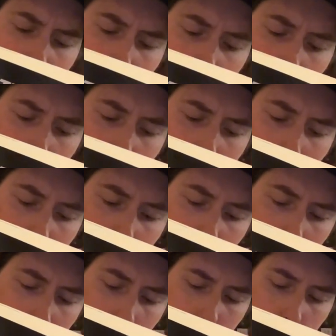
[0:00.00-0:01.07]
as
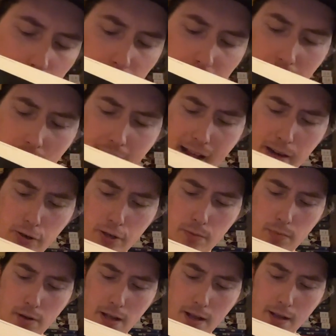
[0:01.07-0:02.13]
an actress
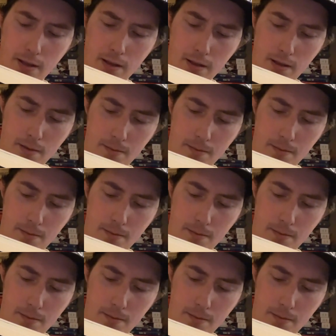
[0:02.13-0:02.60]
playing uh,